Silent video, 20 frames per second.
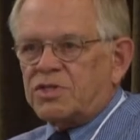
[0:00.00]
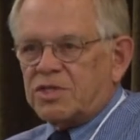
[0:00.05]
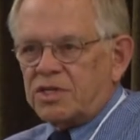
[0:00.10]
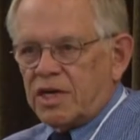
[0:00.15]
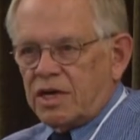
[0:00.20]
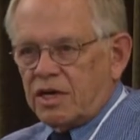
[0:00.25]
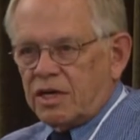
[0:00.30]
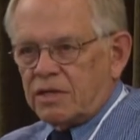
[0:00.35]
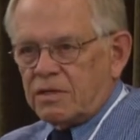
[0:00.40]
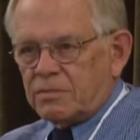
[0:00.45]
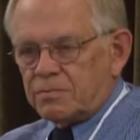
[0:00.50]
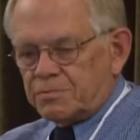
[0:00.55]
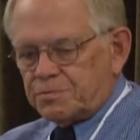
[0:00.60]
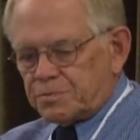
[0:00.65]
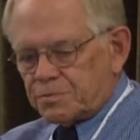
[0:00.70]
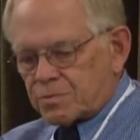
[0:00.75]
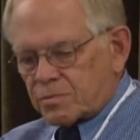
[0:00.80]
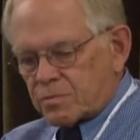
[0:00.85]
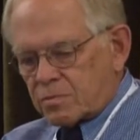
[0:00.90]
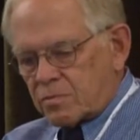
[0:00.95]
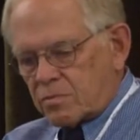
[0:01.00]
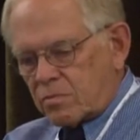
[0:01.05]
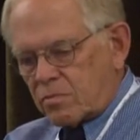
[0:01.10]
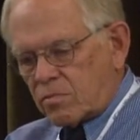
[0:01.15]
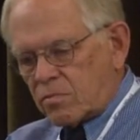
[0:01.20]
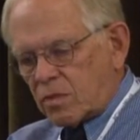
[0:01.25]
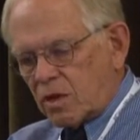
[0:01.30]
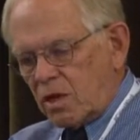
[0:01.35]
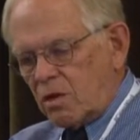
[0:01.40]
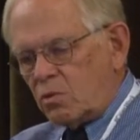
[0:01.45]
said,
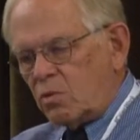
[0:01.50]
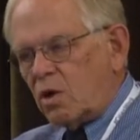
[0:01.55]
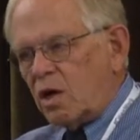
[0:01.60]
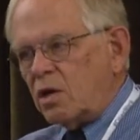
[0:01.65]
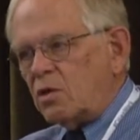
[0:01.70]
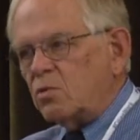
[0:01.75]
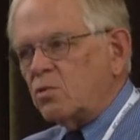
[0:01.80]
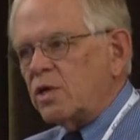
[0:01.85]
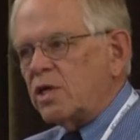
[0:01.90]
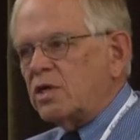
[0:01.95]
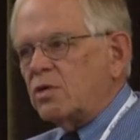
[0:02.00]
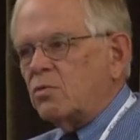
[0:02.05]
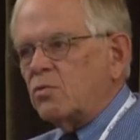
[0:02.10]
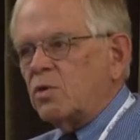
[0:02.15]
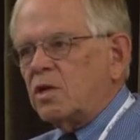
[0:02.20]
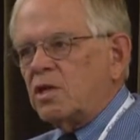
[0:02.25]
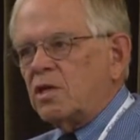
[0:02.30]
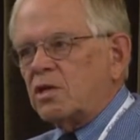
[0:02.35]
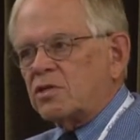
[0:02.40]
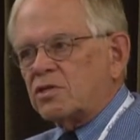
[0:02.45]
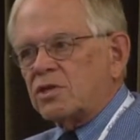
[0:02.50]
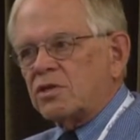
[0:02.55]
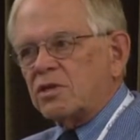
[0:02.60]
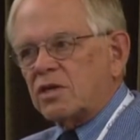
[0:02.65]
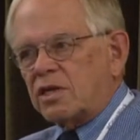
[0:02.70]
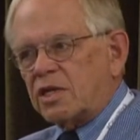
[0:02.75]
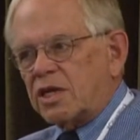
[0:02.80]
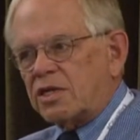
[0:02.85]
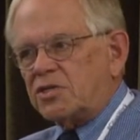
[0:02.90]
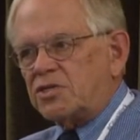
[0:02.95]
well, we look to
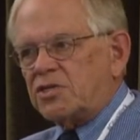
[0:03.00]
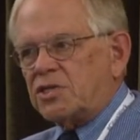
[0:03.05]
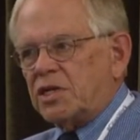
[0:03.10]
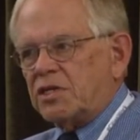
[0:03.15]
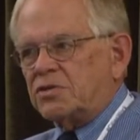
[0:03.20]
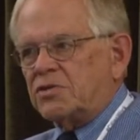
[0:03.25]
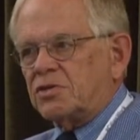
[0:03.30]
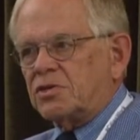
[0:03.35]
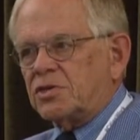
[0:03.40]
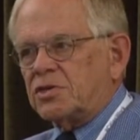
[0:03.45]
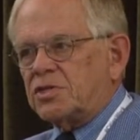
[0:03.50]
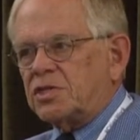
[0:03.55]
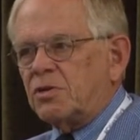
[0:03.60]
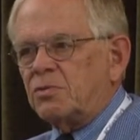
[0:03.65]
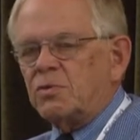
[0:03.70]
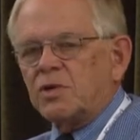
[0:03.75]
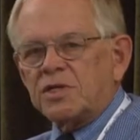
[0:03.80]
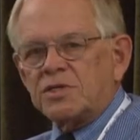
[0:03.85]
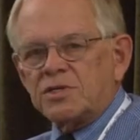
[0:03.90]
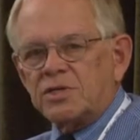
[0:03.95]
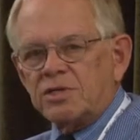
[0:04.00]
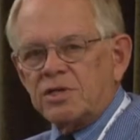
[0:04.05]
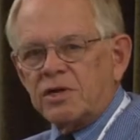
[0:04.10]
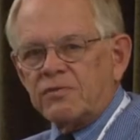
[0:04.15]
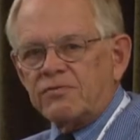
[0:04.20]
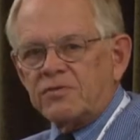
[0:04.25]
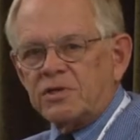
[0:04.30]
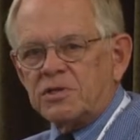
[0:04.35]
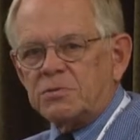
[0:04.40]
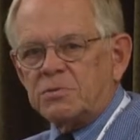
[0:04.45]
the legislature to see what's the
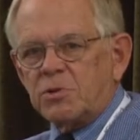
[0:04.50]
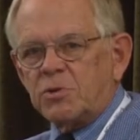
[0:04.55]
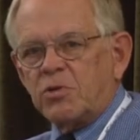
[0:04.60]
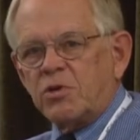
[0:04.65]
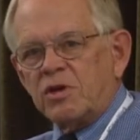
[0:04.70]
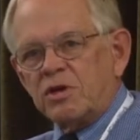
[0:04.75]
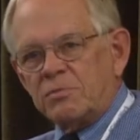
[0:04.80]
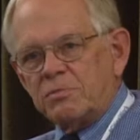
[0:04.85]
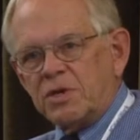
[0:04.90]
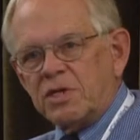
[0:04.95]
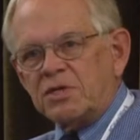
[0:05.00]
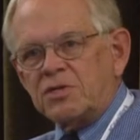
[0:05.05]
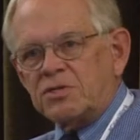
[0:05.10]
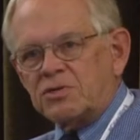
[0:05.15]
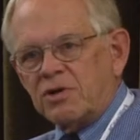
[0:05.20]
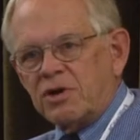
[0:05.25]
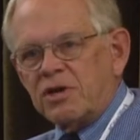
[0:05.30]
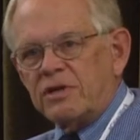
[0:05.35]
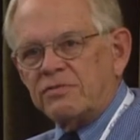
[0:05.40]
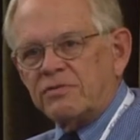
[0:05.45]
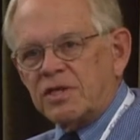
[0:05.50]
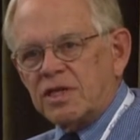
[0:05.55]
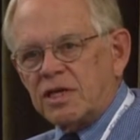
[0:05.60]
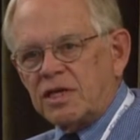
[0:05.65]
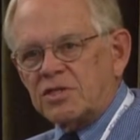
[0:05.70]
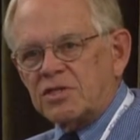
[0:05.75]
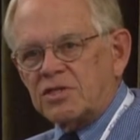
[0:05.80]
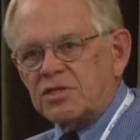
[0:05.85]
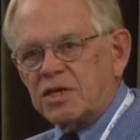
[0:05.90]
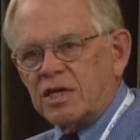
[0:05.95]
difference between administrative and
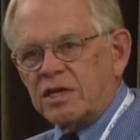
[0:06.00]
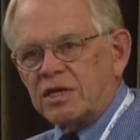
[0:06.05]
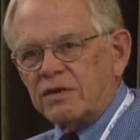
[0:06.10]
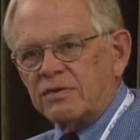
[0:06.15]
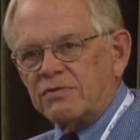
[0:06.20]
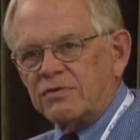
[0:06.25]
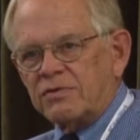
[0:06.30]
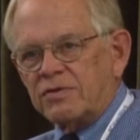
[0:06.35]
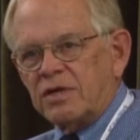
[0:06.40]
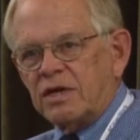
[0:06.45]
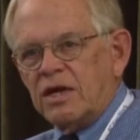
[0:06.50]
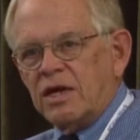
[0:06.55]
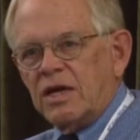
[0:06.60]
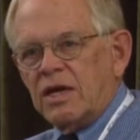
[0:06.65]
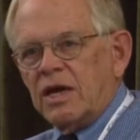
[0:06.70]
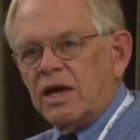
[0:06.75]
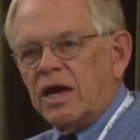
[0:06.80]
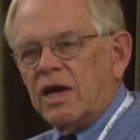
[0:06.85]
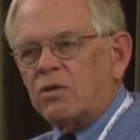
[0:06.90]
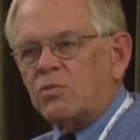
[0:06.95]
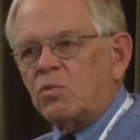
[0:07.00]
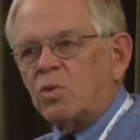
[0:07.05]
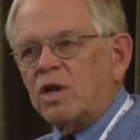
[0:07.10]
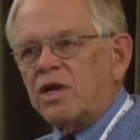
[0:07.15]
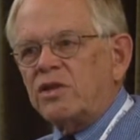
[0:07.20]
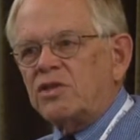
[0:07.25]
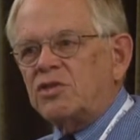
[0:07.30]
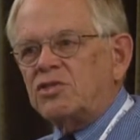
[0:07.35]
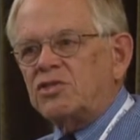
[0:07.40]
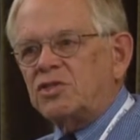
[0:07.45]
legislative. And one
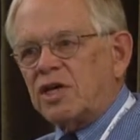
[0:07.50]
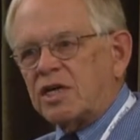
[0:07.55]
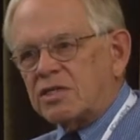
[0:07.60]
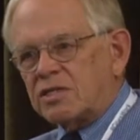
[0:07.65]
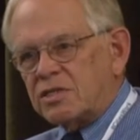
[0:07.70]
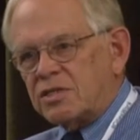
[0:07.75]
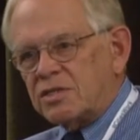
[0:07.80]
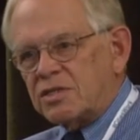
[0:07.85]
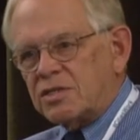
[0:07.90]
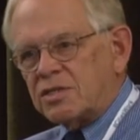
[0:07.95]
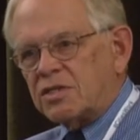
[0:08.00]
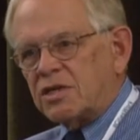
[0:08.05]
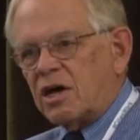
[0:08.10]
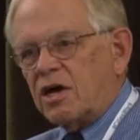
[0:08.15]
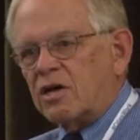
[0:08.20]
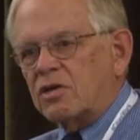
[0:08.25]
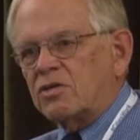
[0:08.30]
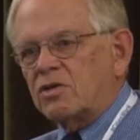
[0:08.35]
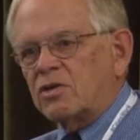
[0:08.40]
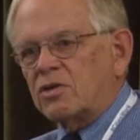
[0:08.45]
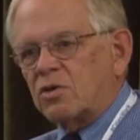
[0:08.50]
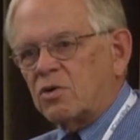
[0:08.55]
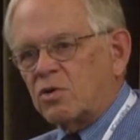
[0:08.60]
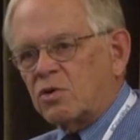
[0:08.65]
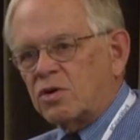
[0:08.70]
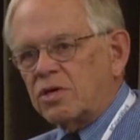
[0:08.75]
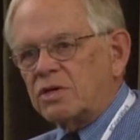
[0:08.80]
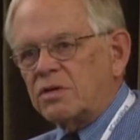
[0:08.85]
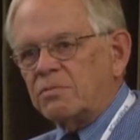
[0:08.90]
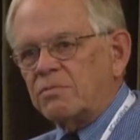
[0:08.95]
of the justices on the
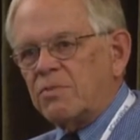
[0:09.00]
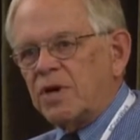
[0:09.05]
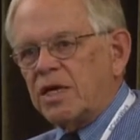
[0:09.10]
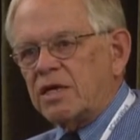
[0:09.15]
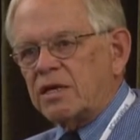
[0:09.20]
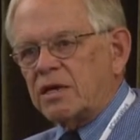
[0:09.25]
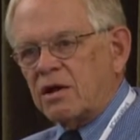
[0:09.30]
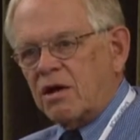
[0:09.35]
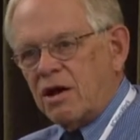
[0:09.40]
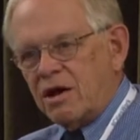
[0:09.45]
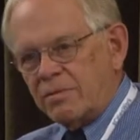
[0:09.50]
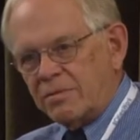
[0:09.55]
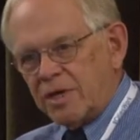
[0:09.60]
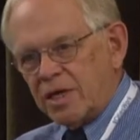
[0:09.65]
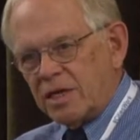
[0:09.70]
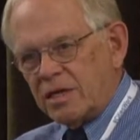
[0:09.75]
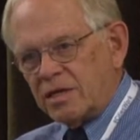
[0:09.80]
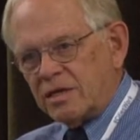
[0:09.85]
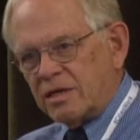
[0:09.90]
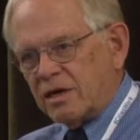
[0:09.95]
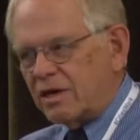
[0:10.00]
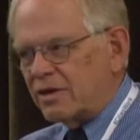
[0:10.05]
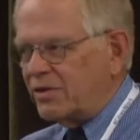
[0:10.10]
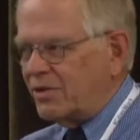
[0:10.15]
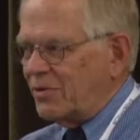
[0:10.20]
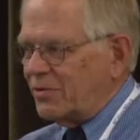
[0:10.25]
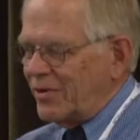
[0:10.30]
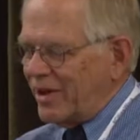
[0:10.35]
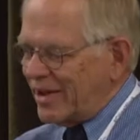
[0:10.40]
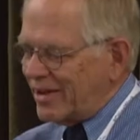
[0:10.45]
court made a comment on
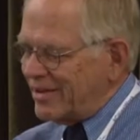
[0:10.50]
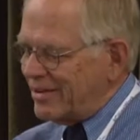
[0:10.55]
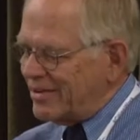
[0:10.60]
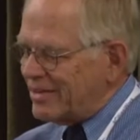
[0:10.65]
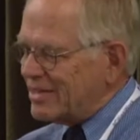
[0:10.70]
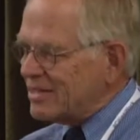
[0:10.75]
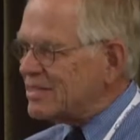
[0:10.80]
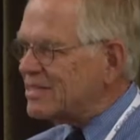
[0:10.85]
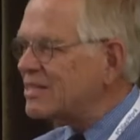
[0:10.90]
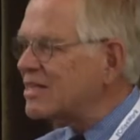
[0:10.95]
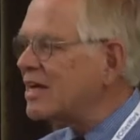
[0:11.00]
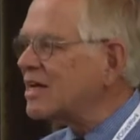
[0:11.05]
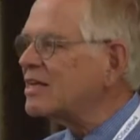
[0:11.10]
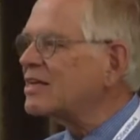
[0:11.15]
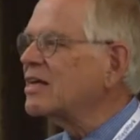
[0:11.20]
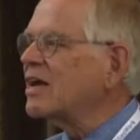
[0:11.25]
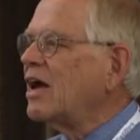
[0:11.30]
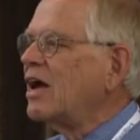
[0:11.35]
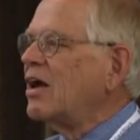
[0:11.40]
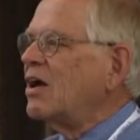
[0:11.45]
the record and said,